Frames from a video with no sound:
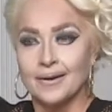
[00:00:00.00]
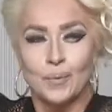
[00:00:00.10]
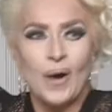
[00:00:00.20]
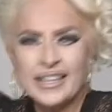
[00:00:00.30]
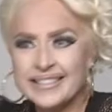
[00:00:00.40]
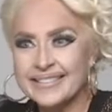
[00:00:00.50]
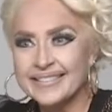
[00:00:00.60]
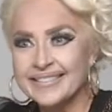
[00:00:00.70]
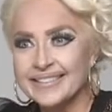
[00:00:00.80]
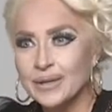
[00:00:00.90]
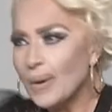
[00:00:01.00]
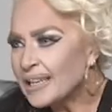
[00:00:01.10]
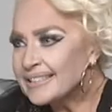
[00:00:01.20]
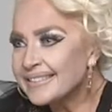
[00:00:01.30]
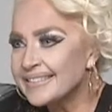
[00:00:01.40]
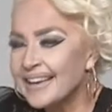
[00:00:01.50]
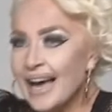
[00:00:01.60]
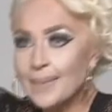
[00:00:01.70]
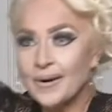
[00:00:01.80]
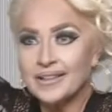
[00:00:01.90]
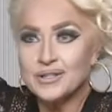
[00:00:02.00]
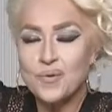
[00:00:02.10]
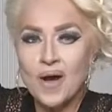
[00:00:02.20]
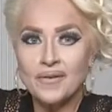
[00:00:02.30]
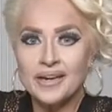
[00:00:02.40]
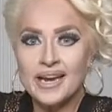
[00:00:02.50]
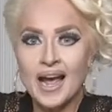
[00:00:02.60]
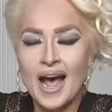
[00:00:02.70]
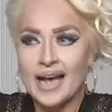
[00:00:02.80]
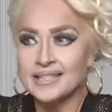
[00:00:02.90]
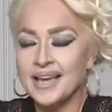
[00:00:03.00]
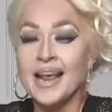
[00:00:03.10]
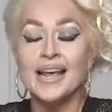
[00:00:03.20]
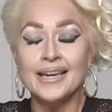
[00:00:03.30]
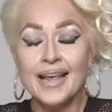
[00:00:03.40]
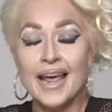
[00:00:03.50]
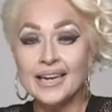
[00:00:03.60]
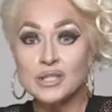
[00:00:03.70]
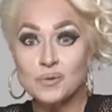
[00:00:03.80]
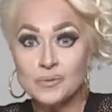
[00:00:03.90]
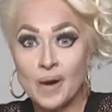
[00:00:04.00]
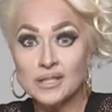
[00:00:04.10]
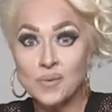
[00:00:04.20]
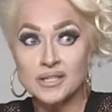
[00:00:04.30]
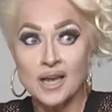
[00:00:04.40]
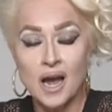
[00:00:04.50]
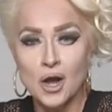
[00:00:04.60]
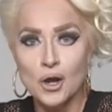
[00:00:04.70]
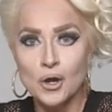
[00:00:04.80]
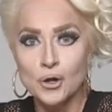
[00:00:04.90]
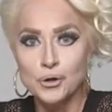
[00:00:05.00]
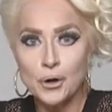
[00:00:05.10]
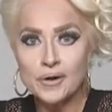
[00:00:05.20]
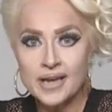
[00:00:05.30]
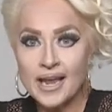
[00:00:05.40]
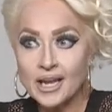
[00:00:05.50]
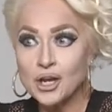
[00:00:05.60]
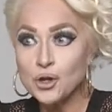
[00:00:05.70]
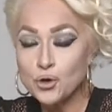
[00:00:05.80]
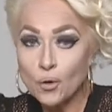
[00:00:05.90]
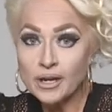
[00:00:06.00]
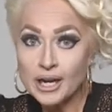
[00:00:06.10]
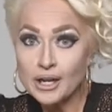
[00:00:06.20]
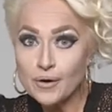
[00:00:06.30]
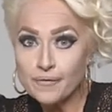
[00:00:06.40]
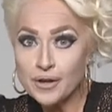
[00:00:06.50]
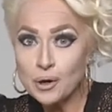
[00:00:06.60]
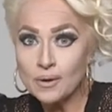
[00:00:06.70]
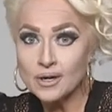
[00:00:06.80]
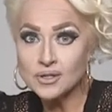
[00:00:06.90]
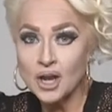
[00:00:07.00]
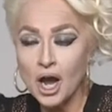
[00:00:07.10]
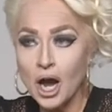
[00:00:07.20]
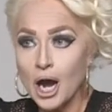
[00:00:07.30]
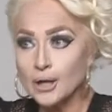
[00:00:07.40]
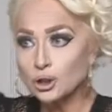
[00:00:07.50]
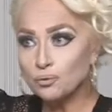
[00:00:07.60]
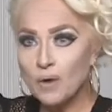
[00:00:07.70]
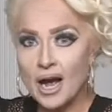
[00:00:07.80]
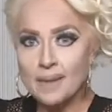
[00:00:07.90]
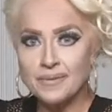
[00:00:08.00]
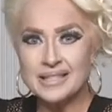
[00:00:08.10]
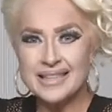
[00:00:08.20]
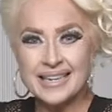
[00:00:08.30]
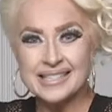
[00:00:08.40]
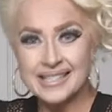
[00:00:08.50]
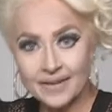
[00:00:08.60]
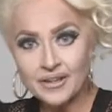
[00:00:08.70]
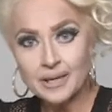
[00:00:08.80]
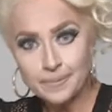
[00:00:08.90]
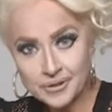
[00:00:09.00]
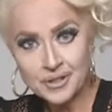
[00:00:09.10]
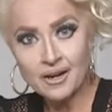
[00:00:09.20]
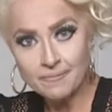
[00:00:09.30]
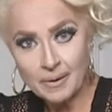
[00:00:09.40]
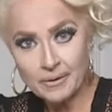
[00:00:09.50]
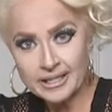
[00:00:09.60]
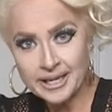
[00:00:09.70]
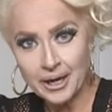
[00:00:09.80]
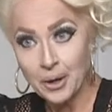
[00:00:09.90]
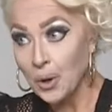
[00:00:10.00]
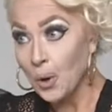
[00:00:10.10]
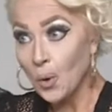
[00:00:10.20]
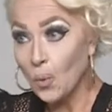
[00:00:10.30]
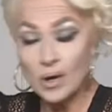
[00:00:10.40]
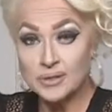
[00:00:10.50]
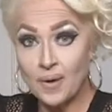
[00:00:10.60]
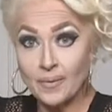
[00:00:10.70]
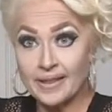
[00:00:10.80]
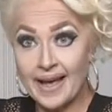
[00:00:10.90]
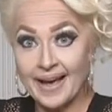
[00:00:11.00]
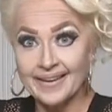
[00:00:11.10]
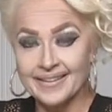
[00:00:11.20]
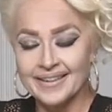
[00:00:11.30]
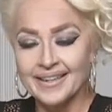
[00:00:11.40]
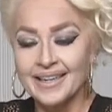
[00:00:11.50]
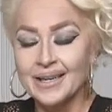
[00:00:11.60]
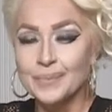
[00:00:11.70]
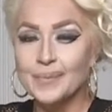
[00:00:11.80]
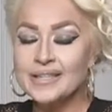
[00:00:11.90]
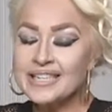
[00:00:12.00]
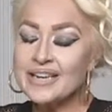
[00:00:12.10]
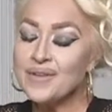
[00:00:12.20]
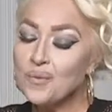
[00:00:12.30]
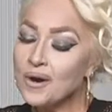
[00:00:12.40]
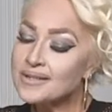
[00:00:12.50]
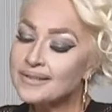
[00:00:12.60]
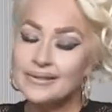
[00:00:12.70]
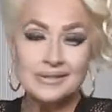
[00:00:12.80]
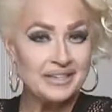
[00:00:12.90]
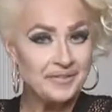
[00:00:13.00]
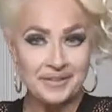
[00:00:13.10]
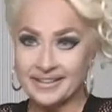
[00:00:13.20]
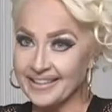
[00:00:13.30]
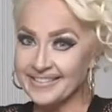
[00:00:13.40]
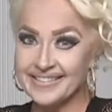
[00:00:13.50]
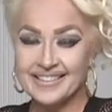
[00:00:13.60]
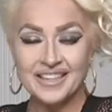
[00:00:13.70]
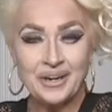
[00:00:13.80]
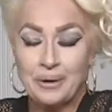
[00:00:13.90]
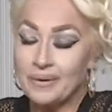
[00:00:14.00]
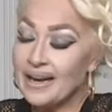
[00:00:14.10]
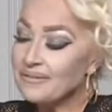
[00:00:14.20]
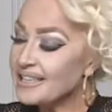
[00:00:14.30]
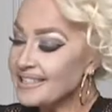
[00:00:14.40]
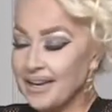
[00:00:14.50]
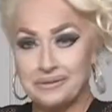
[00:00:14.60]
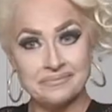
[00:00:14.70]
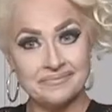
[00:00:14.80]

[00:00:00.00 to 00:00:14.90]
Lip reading: What? I bring this quality. I said, and his response was, you're getting your viewers a drop that's like 70% off my retail. What's wrong with that? But TV works a little differently. We're not retail.